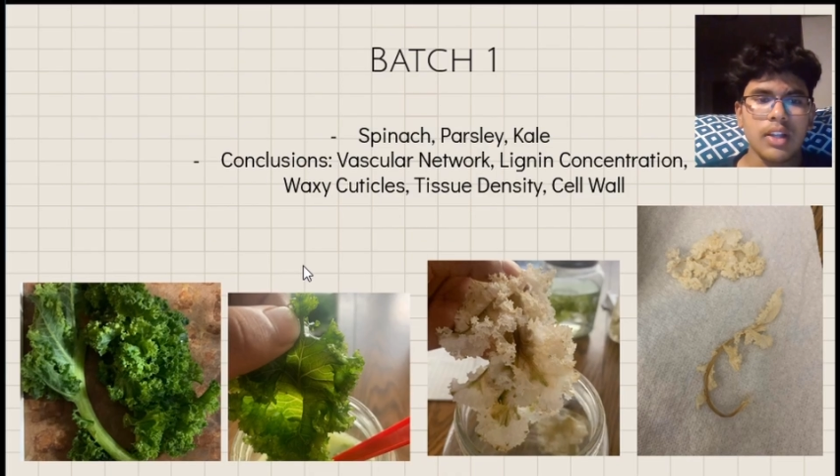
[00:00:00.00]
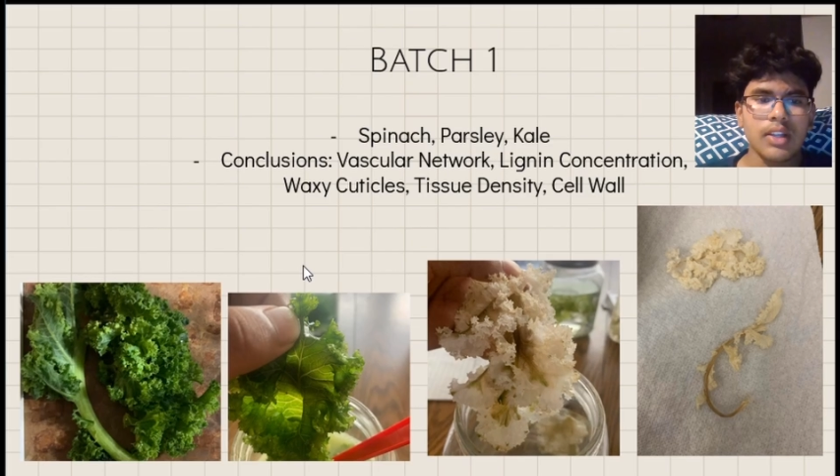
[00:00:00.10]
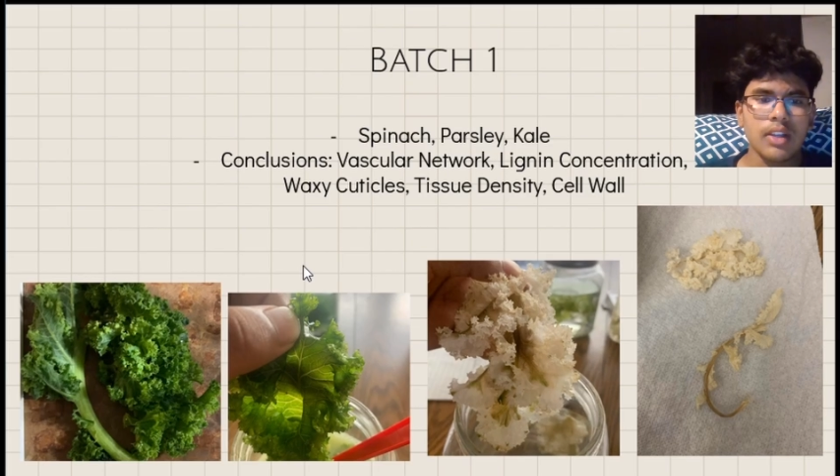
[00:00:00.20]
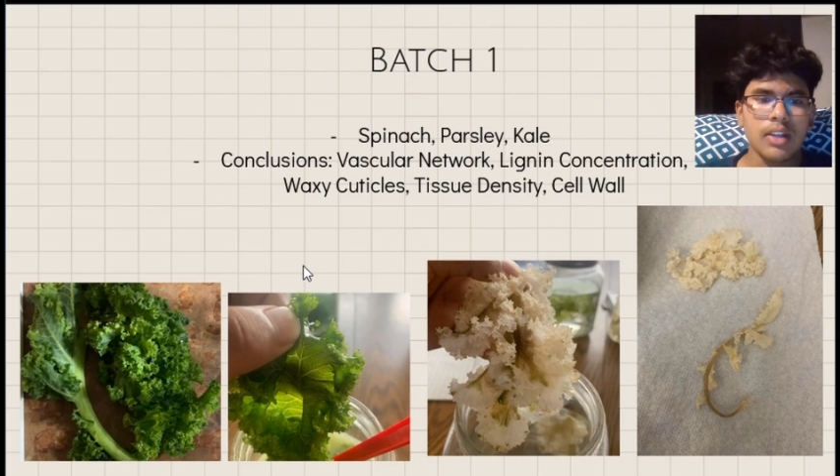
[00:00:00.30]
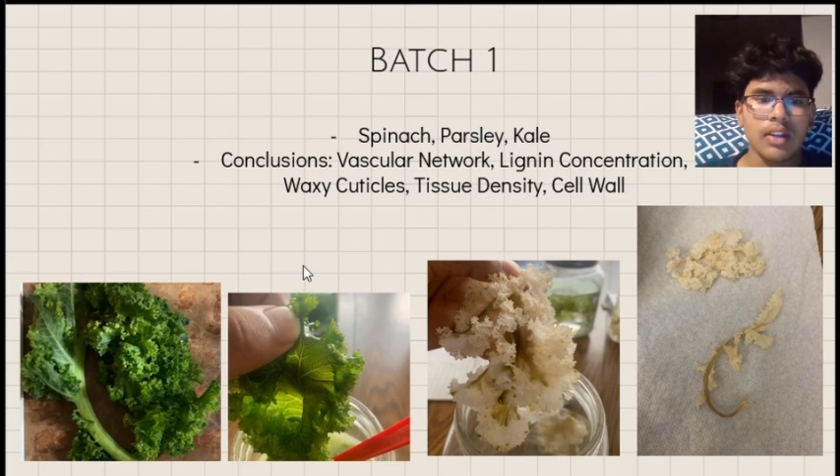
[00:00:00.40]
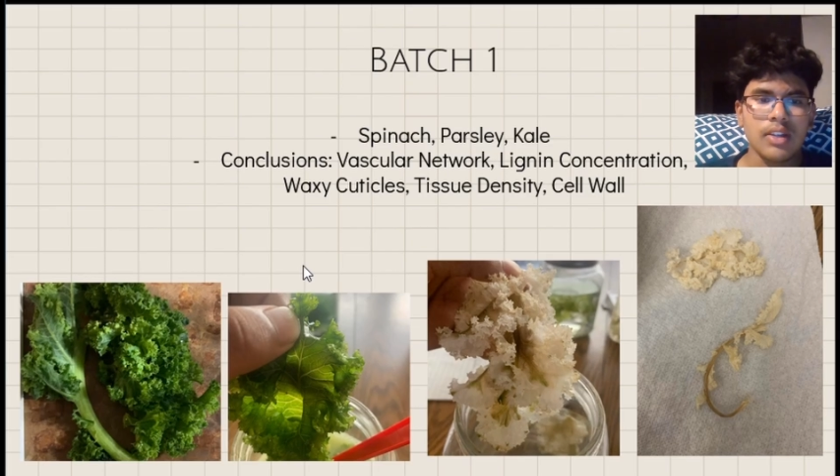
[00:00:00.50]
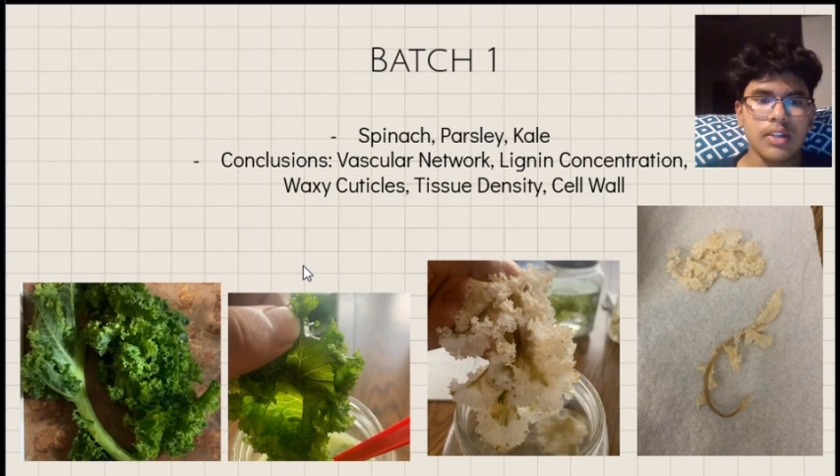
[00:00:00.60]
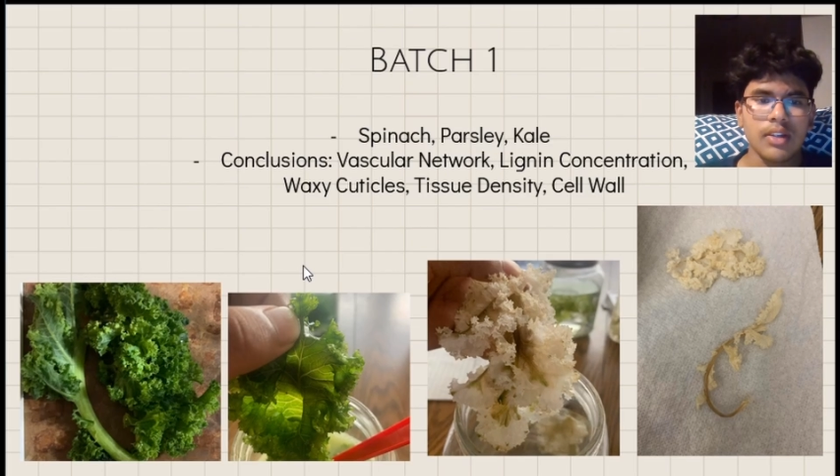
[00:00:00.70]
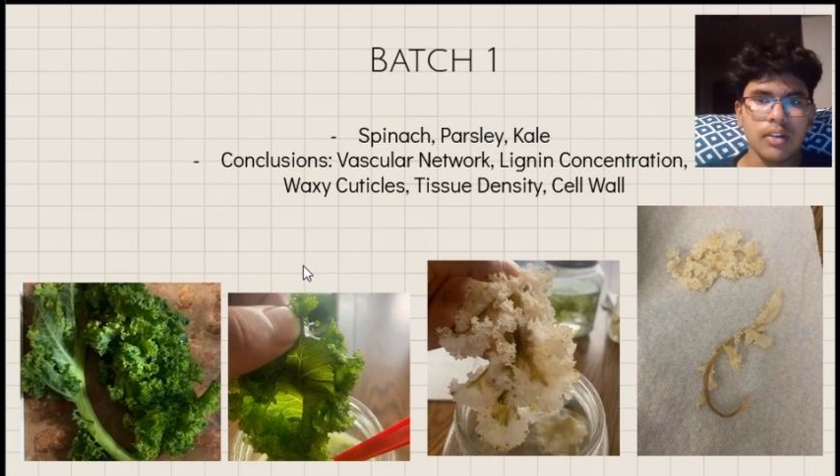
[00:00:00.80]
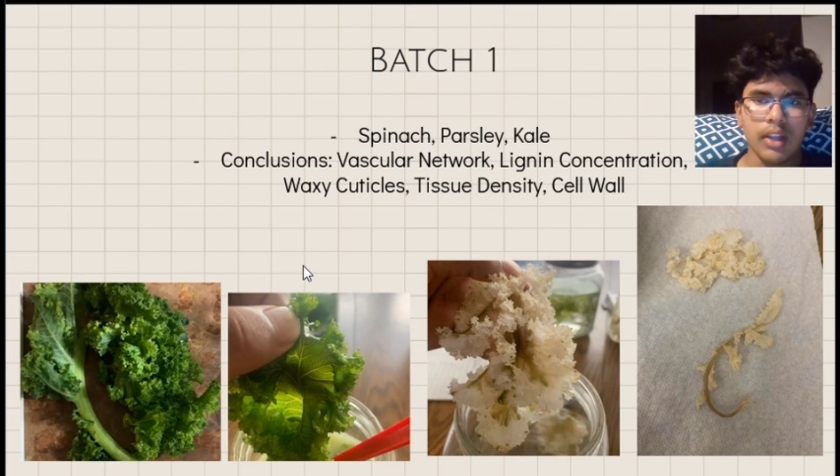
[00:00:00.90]
is still
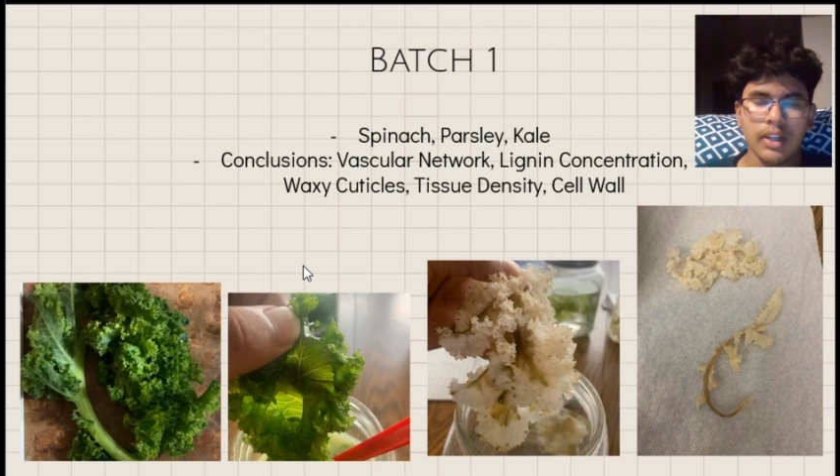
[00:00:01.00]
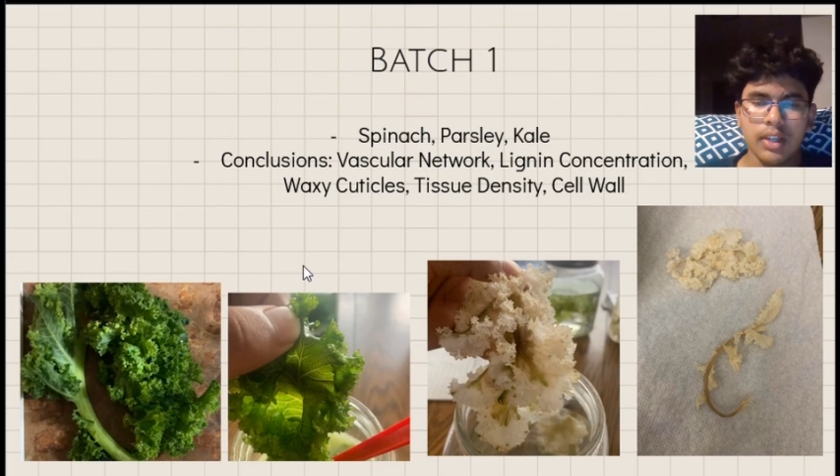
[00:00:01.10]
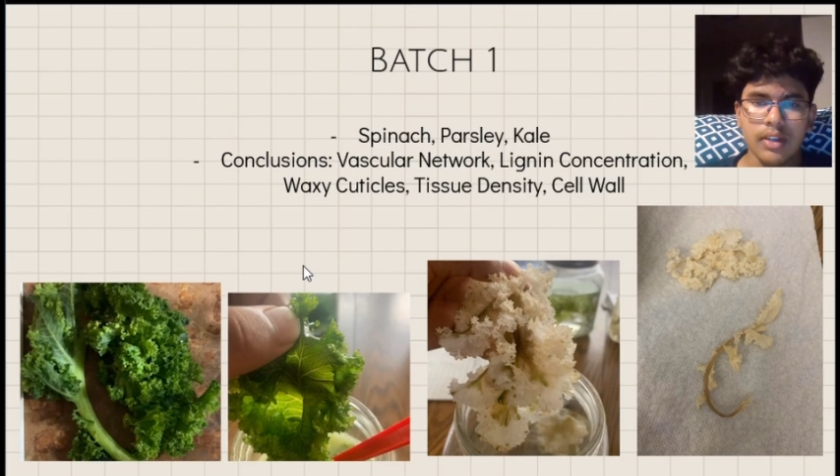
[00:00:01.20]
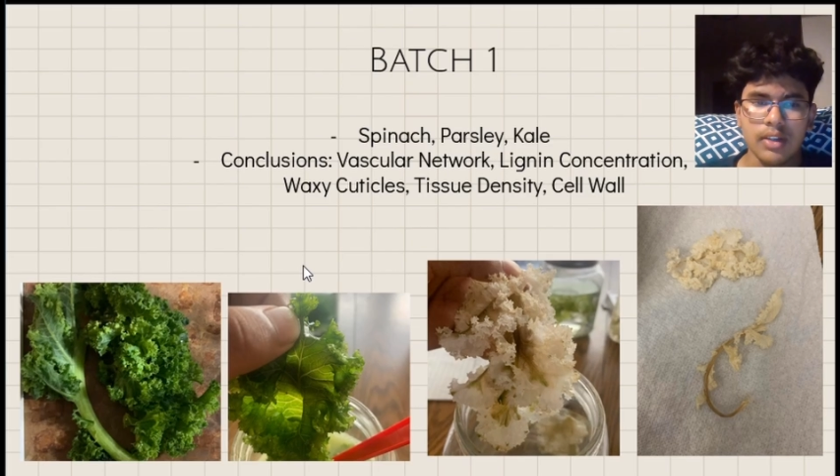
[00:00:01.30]
like tinted,